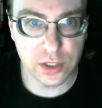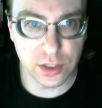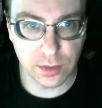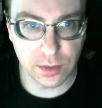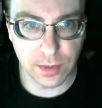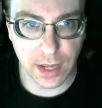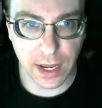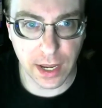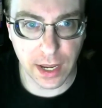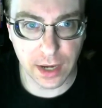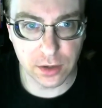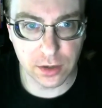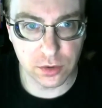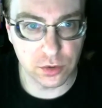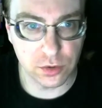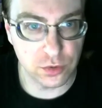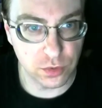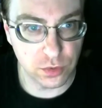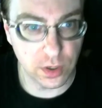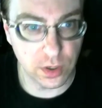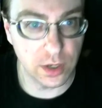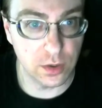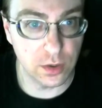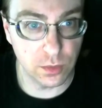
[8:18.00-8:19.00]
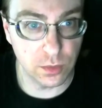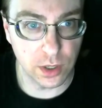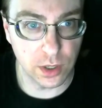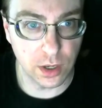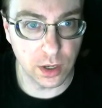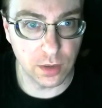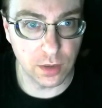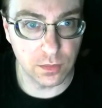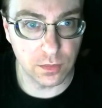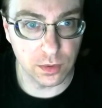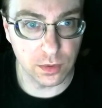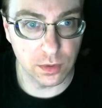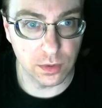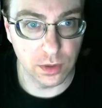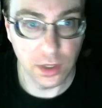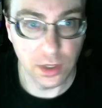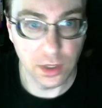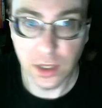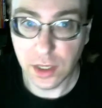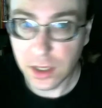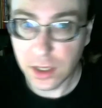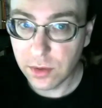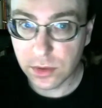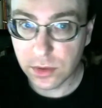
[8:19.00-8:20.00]
up actor trying to recover.
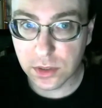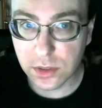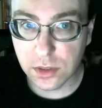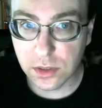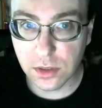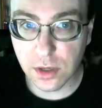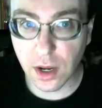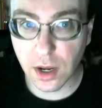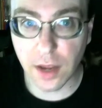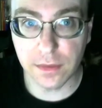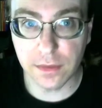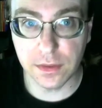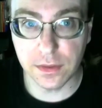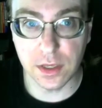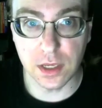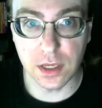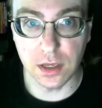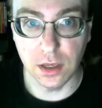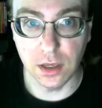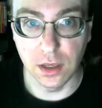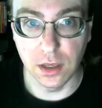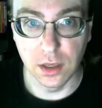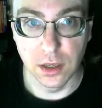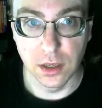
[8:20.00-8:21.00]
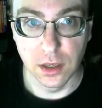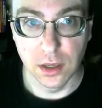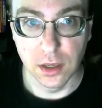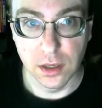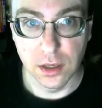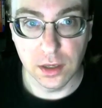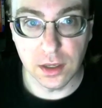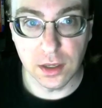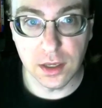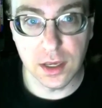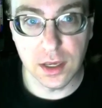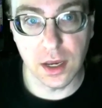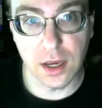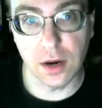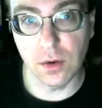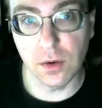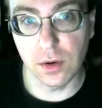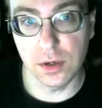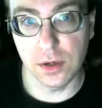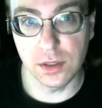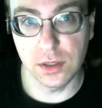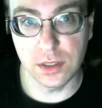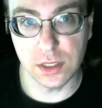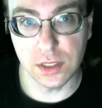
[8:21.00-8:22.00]
He was not the
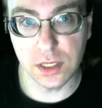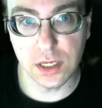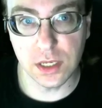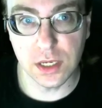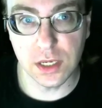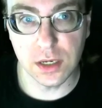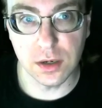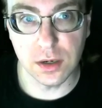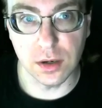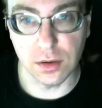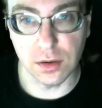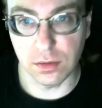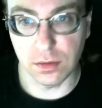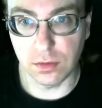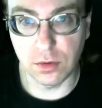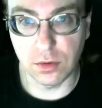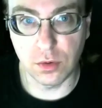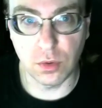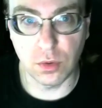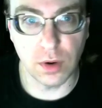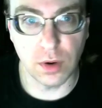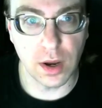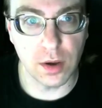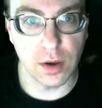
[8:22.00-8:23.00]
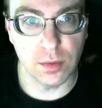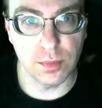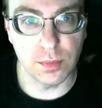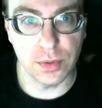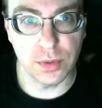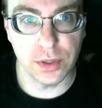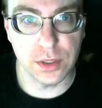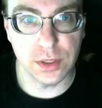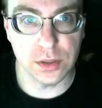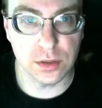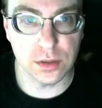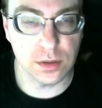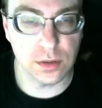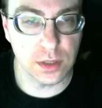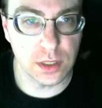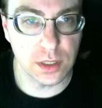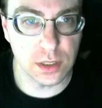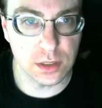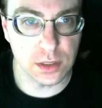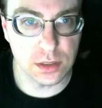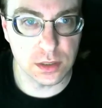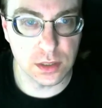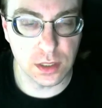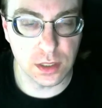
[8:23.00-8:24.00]
guaranteed crowd pleaser he
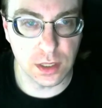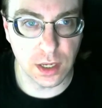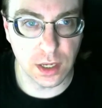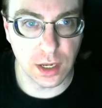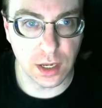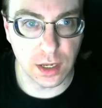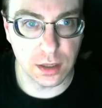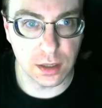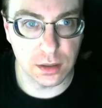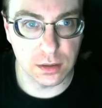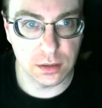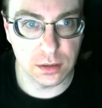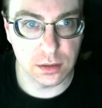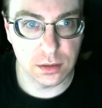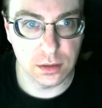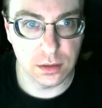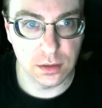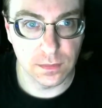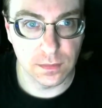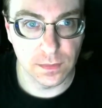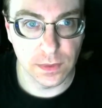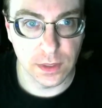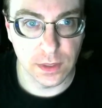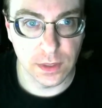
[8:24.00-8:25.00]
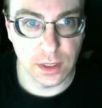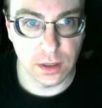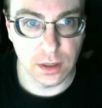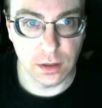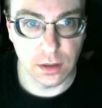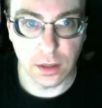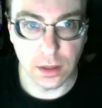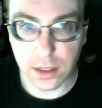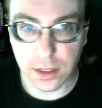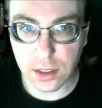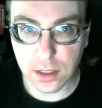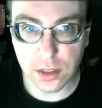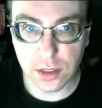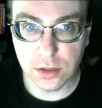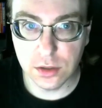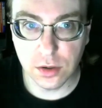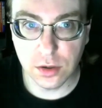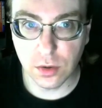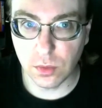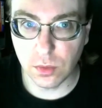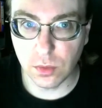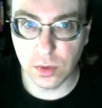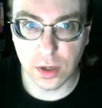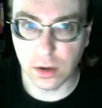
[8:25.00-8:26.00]
is today. Like his
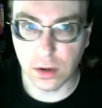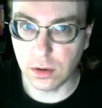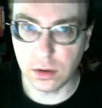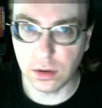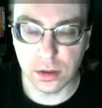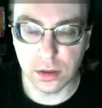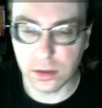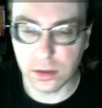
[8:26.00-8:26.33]
career